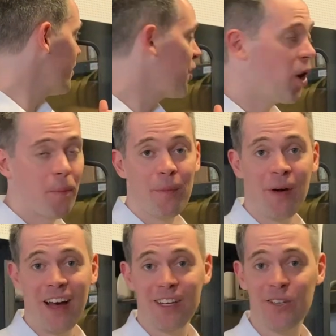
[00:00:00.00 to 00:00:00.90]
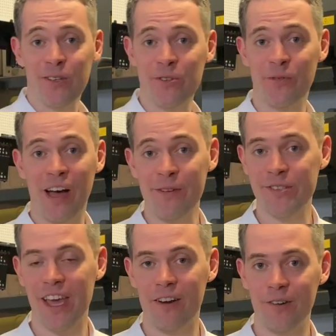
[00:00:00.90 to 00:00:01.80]
GOM RTOS 5
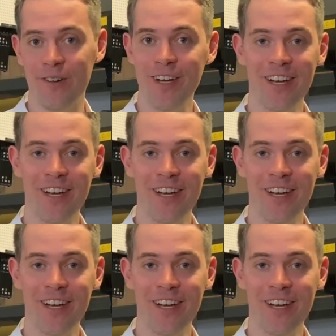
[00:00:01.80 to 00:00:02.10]
scanner.